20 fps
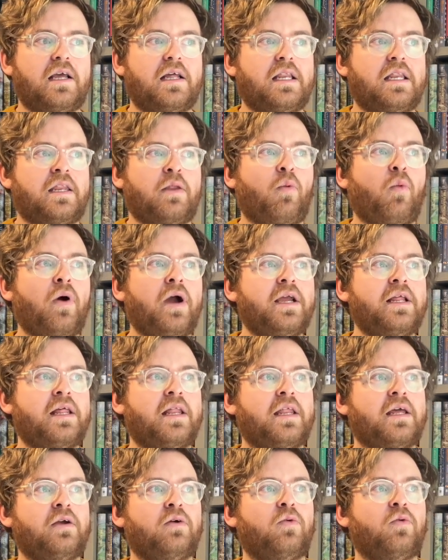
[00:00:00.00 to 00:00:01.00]
The way that
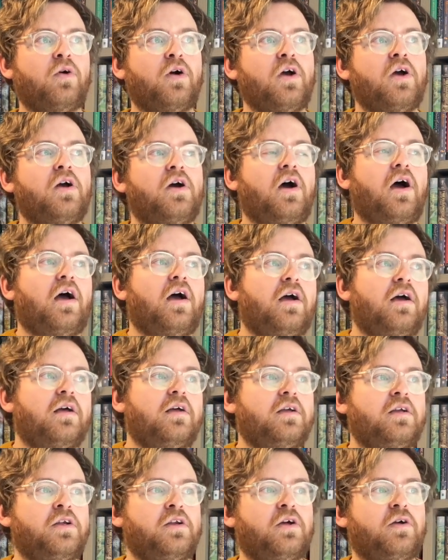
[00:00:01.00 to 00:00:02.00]
they all,
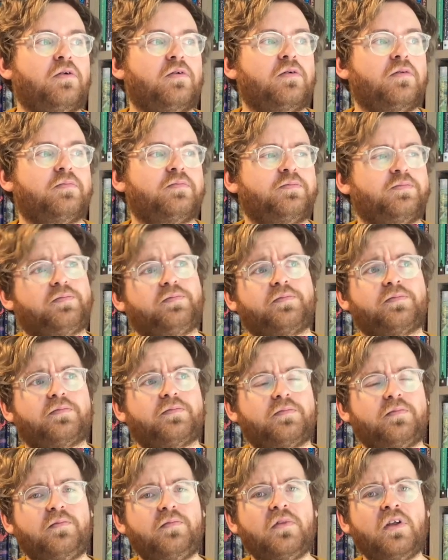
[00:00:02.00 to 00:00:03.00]
you know,
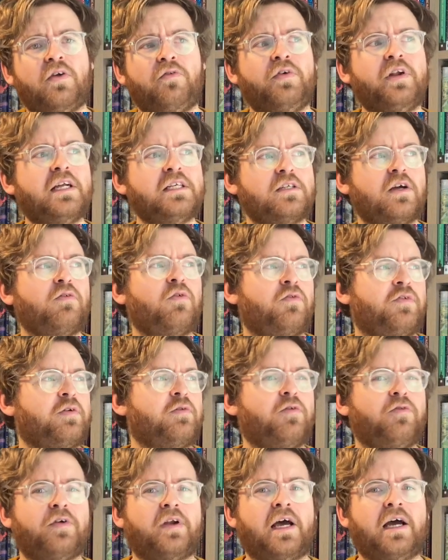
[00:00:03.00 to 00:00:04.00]
I think that's the other thing
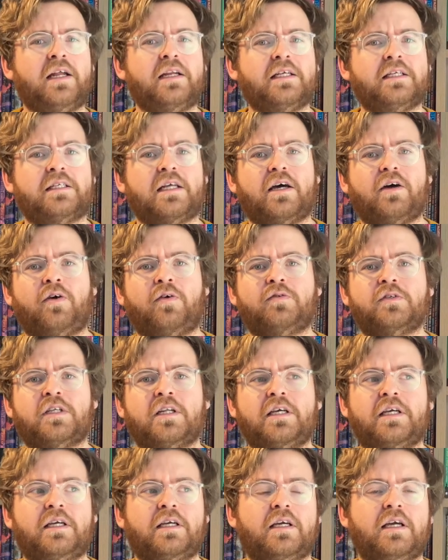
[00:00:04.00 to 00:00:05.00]
with Fernand, is that
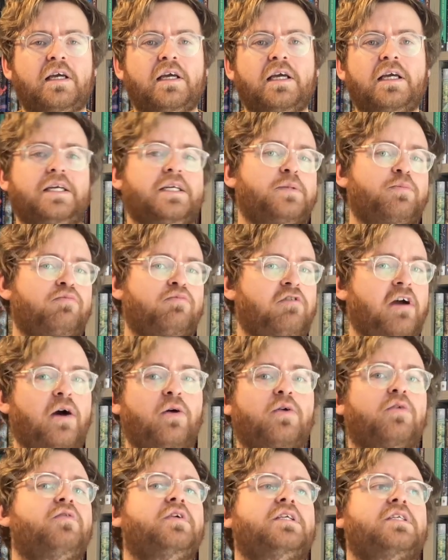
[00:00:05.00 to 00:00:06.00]
obviously he's proud
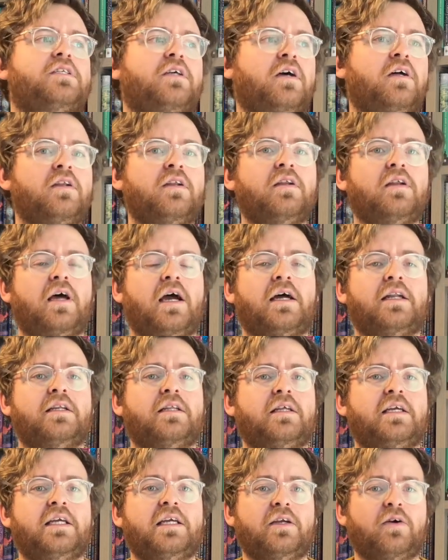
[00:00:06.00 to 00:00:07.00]
of his son and
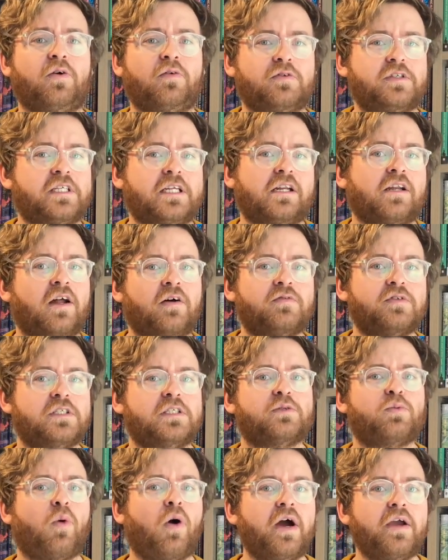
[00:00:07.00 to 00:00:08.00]
he obviously loves
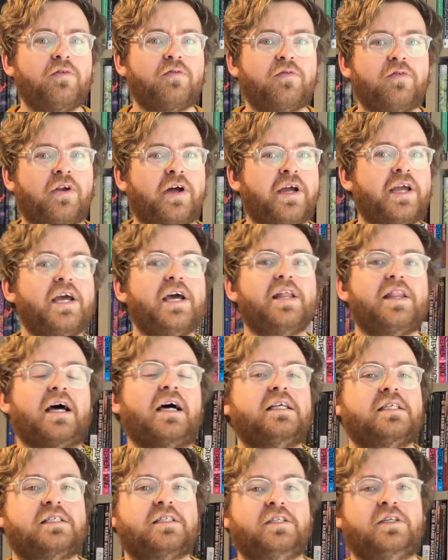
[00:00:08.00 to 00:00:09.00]
his wife. Like,
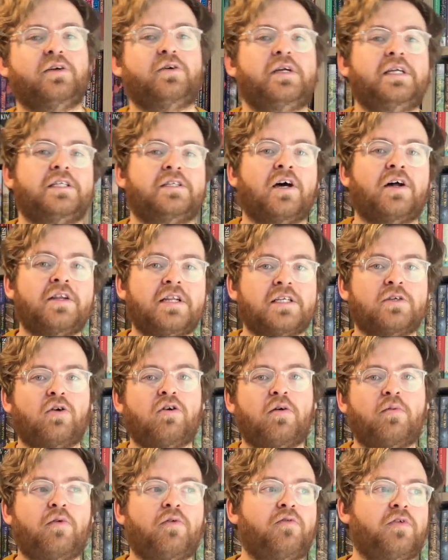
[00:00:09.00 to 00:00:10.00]
that's, you know, he's done this
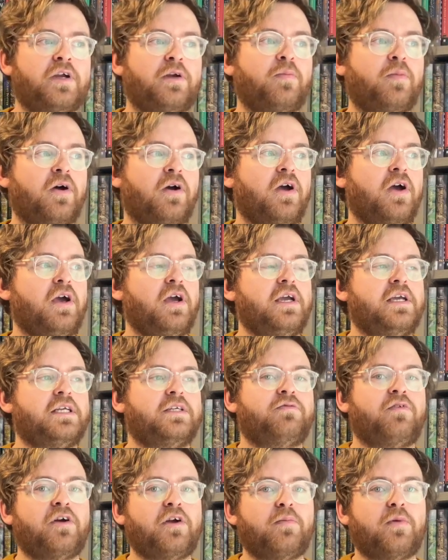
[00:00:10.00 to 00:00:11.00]
horrible thing, but he's
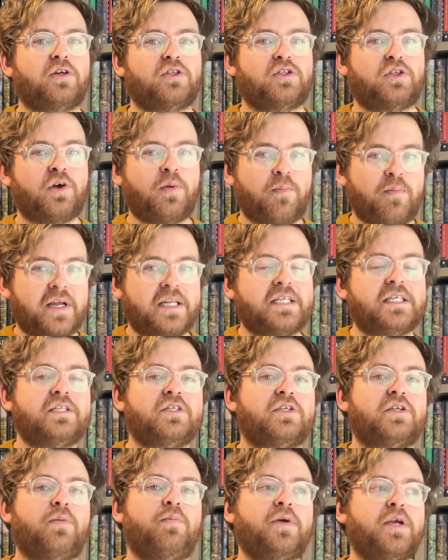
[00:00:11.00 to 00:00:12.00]
very much committed
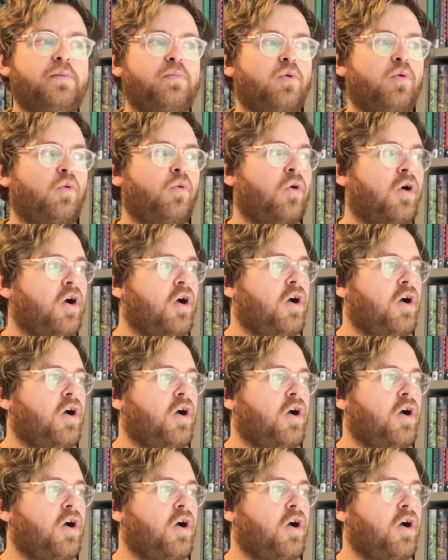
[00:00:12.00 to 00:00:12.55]
to the people,